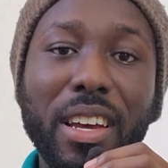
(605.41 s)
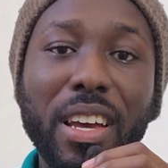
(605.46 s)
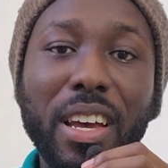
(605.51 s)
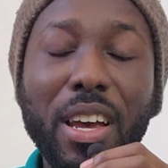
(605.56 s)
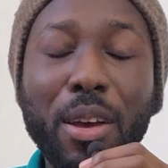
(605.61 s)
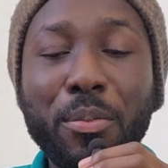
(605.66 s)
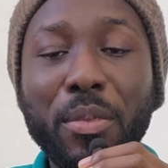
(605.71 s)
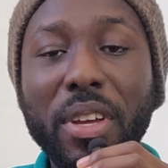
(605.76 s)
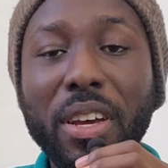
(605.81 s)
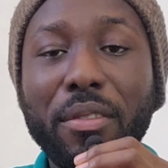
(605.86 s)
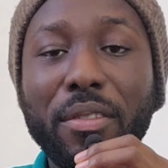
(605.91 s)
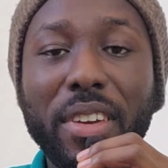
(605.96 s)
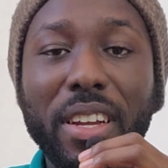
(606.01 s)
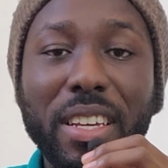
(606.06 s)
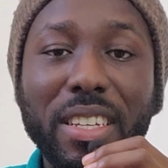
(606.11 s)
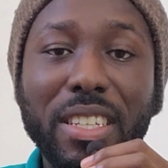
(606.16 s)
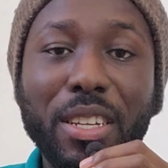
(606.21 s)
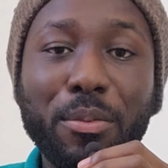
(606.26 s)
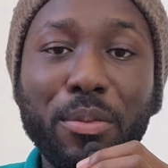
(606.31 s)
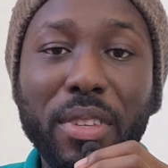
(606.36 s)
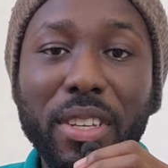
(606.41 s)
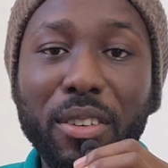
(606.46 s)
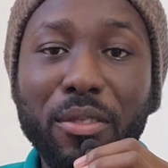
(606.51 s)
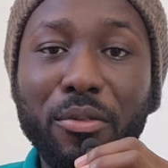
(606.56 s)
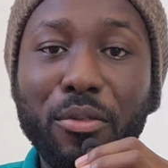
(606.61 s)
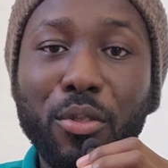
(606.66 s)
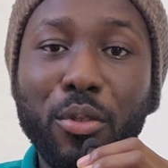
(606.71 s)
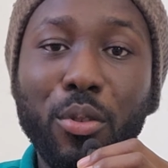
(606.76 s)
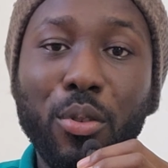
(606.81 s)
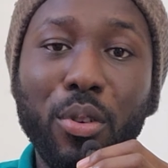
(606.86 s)
I mean, I've done something
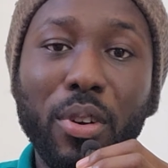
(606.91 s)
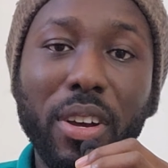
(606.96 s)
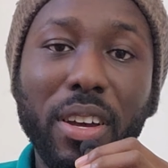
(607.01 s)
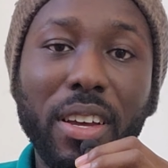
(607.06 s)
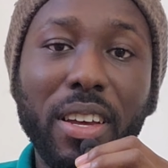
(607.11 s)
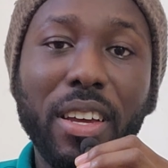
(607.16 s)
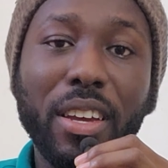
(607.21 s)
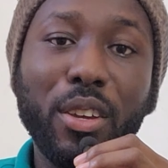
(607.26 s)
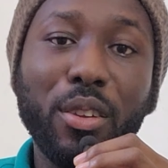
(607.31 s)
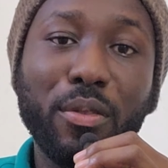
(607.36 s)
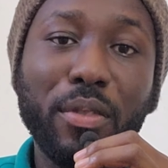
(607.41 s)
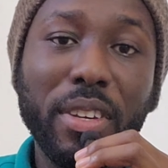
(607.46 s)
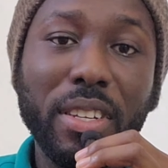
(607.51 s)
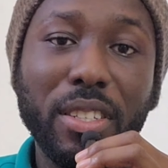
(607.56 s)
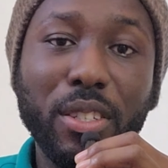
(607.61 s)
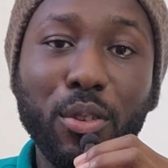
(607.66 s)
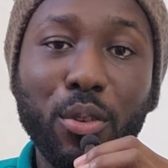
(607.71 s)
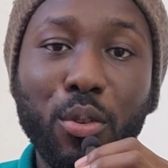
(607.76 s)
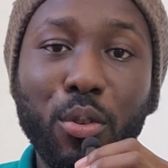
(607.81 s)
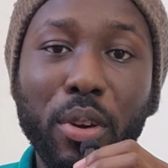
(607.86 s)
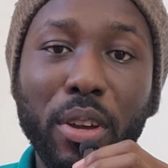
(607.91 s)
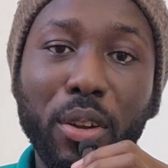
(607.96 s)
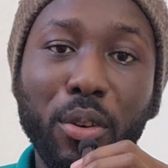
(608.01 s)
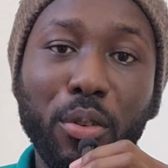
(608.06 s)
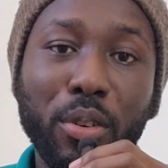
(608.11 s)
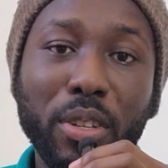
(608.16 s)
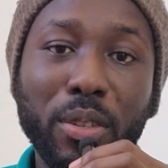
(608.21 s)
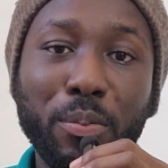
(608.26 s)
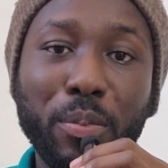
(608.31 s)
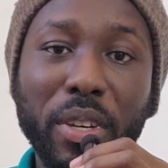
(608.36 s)
for a university hall
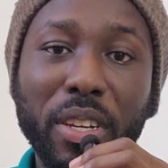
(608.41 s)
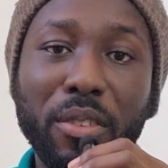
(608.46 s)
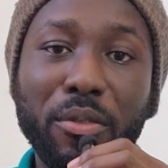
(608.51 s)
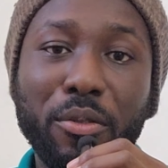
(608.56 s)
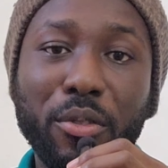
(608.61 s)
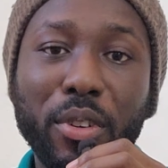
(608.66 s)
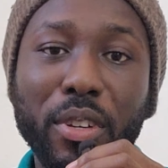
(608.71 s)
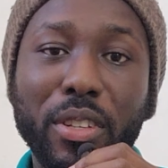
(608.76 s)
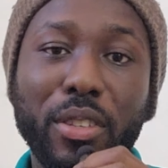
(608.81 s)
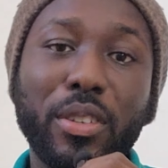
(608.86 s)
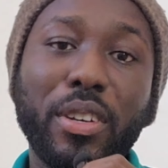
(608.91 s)
and got paid for it,